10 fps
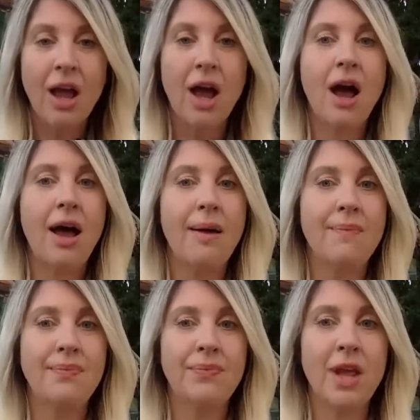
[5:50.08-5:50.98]

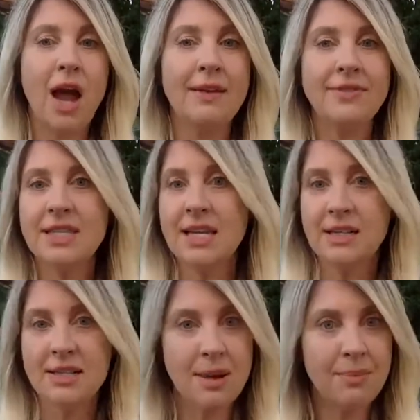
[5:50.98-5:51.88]
I've seen
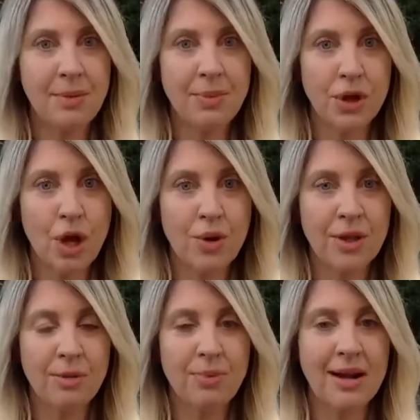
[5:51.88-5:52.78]
some people lower
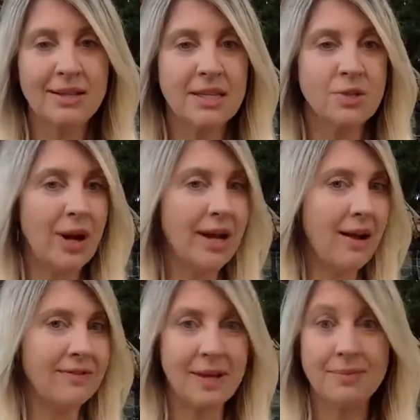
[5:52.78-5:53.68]
their prices right now.
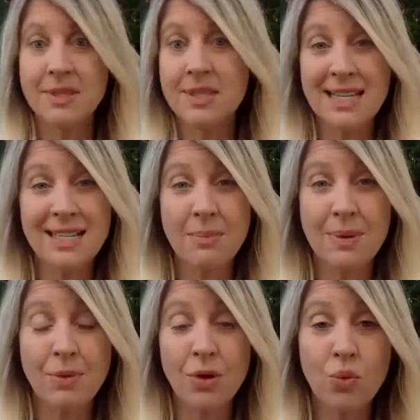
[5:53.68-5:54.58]
I've seen some
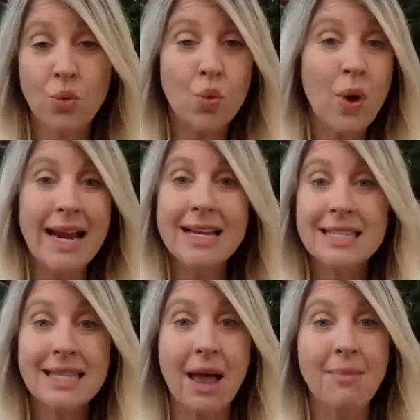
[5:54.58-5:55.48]
people
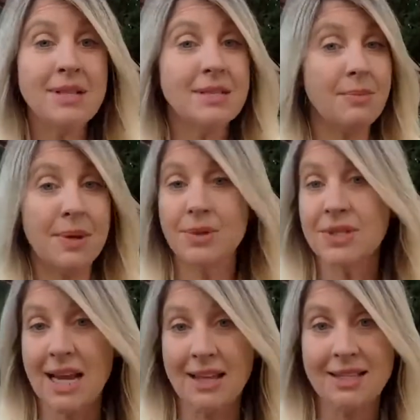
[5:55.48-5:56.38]
raise them, and some people
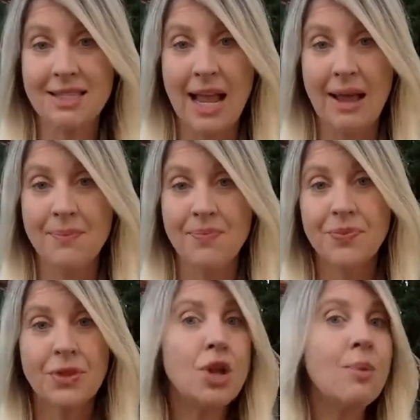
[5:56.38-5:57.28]
stay the same.
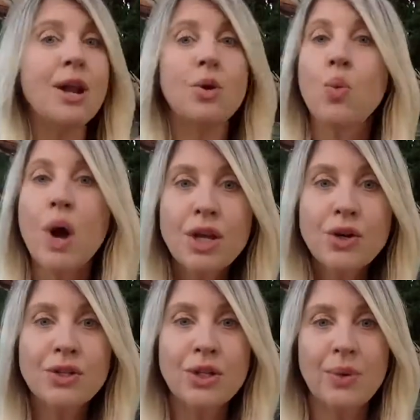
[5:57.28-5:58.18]
No matter what you're
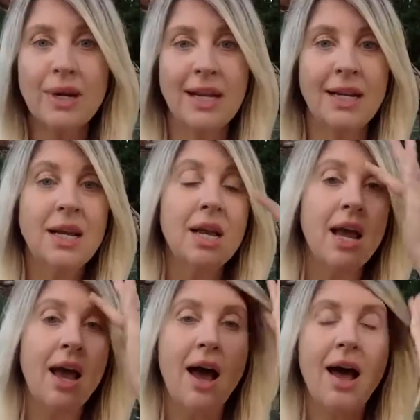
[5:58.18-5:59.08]
doing,
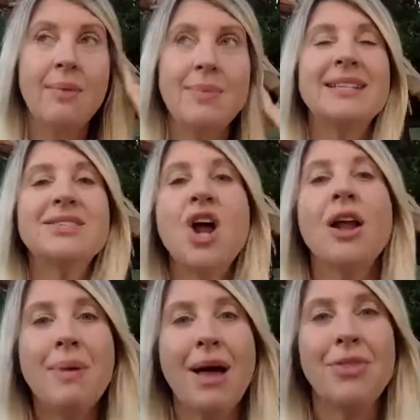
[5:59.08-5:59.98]
it's not
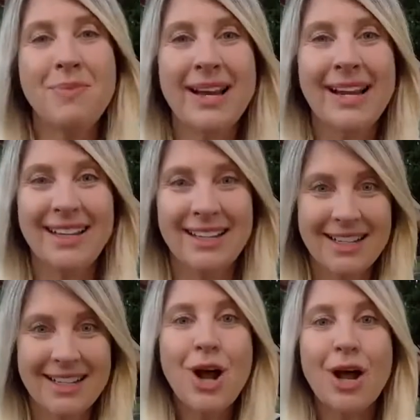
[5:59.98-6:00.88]
about the money.
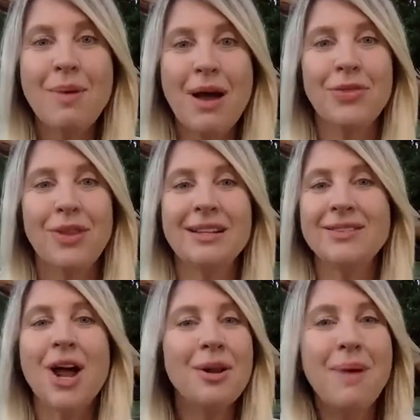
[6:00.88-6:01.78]
It's not about
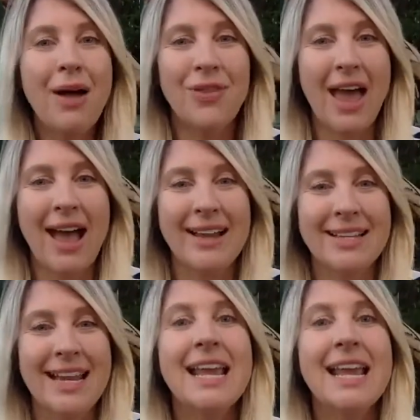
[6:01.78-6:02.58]
that.